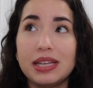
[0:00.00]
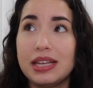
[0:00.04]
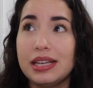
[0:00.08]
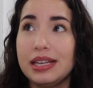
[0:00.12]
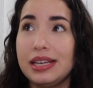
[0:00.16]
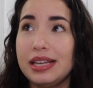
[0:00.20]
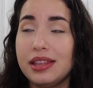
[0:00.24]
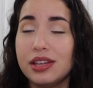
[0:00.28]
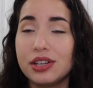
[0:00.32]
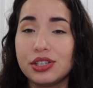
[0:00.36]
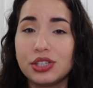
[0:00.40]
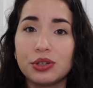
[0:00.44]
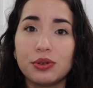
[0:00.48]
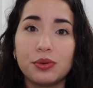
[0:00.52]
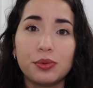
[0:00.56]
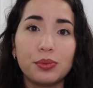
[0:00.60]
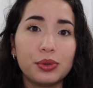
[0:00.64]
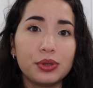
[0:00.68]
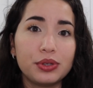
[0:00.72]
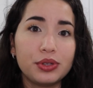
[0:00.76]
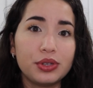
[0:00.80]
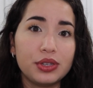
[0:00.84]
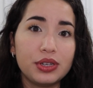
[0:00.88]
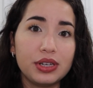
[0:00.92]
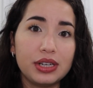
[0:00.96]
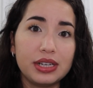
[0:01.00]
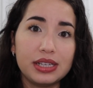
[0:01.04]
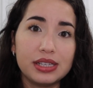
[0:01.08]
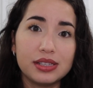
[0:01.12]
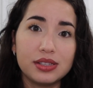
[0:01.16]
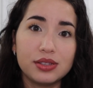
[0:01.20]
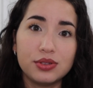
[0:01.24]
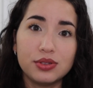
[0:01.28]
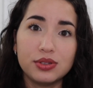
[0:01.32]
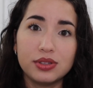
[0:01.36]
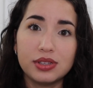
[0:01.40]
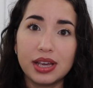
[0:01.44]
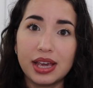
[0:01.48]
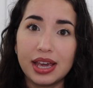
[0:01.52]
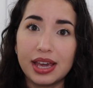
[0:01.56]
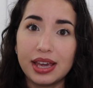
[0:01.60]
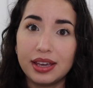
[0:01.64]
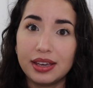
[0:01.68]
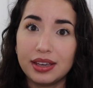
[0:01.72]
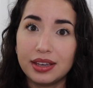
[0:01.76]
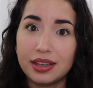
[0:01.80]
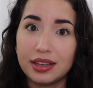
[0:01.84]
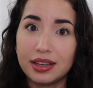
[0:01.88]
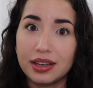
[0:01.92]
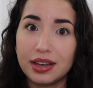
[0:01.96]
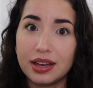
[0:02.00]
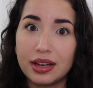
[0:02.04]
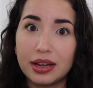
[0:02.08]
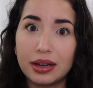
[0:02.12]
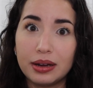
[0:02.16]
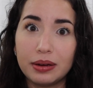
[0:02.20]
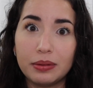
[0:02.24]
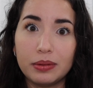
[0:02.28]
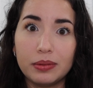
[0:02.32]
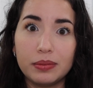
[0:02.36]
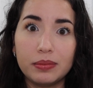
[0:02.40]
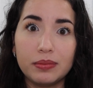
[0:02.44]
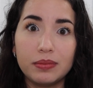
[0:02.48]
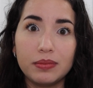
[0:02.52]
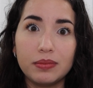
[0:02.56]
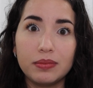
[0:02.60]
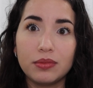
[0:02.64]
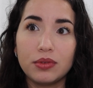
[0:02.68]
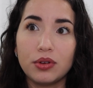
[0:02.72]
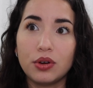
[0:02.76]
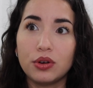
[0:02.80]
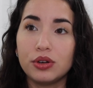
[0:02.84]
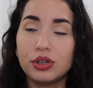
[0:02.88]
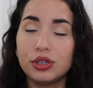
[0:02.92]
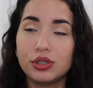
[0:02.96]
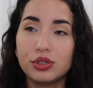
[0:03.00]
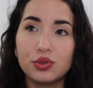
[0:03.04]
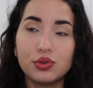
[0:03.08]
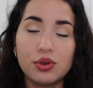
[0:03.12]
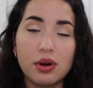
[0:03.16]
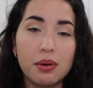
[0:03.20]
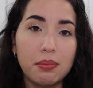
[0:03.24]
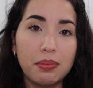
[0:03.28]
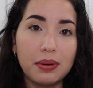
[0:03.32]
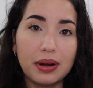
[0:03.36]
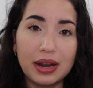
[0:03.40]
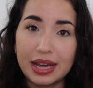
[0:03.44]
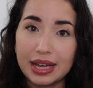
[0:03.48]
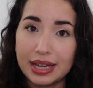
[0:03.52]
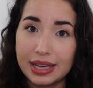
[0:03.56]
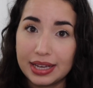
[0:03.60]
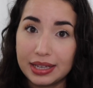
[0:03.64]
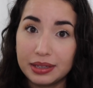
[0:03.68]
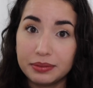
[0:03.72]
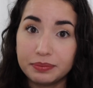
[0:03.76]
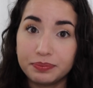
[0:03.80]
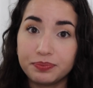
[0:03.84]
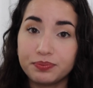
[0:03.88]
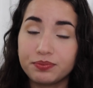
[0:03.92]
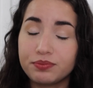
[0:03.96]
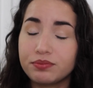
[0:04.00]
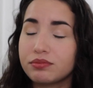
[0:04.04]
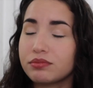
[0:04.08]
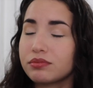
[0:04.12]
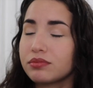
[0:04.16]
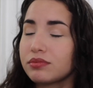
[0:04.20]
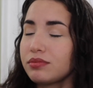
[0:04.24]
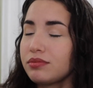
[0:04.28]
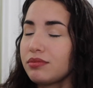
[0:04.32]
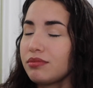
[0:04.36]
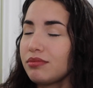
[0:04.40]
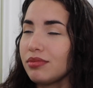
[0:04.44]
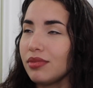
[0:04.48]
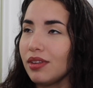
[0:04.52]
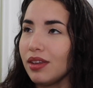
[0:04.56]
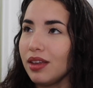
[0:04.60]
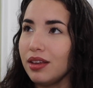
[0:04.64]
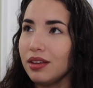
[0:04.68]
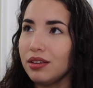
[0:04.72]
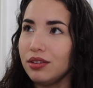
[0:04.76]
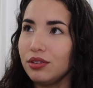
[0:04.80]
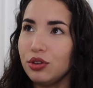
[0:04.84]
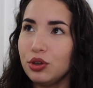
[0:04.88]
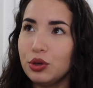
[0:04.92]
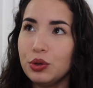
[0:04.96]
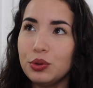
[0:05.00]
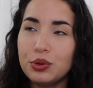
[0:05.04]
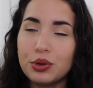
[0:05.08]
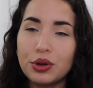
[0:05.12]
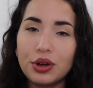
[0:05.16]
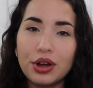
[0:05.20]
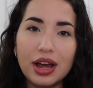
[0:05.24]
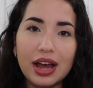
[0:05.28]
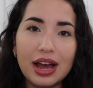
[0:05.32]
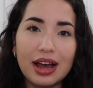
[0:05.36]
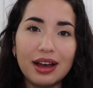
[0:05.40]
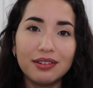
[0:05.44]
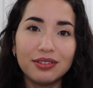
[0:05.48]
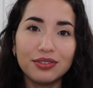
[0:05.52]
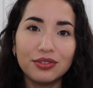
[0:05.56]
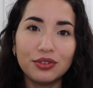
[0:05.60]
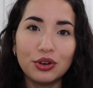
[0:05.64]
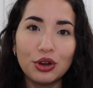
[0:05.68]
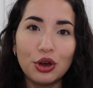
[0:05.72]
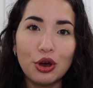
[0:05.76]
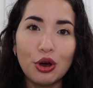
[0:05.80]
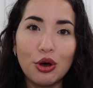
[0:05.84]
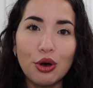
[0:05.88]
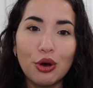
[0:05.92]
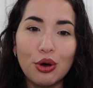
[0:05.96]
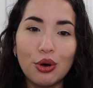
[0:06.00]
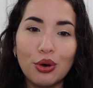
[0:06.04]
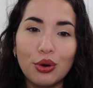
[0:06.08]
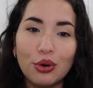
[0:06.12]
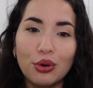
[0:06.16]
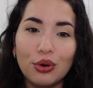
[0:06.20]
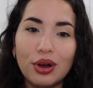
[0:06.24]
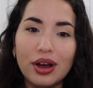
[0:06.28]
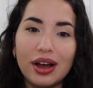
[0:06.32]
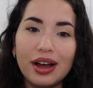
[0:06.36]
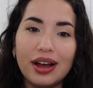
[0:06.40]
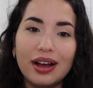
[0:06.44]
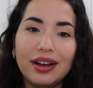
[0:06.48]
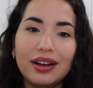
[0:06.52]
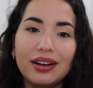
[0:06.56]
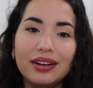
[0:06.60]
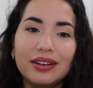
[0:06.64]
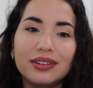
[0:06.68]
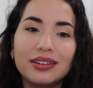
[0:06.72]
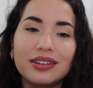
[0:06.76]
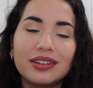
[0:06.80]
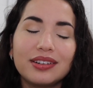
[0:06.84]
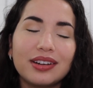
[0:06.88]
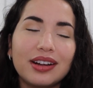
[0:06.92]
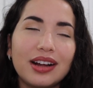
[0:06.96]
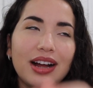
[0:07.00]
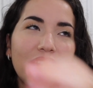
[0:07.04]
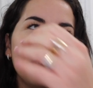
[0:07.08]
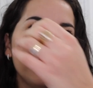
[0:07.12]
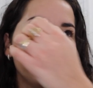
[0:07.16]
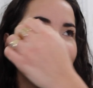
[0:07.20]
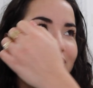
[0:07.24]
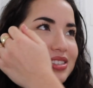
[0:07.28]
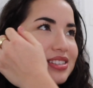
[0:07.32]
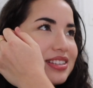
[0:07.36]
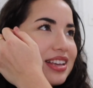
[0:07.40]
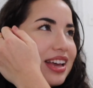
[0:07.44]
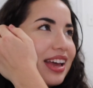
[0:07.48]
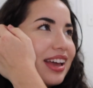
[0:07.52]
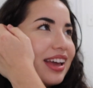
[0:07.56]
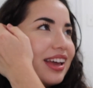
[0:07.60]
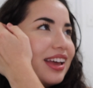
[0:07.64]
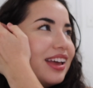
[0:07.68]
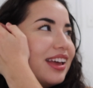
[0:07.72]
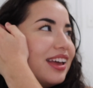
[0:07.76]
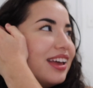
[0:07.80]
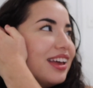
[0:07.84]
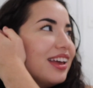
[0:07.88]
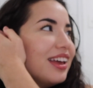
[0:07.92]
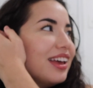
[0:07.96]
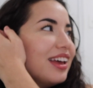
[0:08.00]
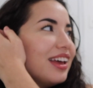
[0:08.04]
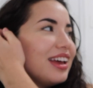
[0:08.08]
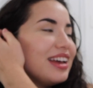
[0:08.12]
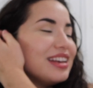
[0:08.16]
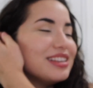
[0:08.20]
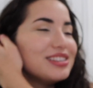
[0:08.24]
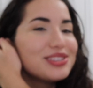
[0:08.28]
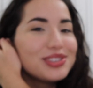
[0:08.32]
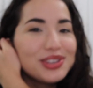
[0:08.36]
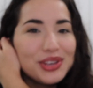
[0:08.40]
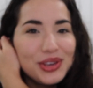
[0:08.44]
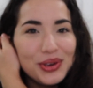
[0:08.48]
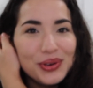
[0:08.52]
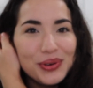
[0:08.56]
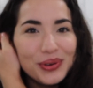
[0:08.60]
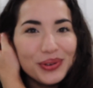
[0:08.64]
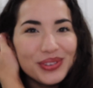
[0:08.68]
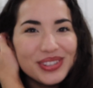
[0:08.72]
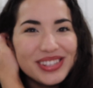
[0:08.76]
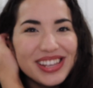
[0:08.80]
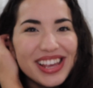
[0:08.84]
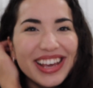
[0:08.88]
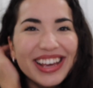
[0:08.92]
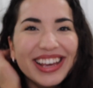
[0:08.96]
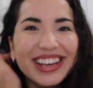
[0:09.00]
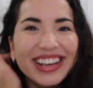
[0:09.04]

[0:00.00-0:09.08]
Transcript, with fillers: leadership opportunities to take or to apply. You don't have no, how do you say, excuse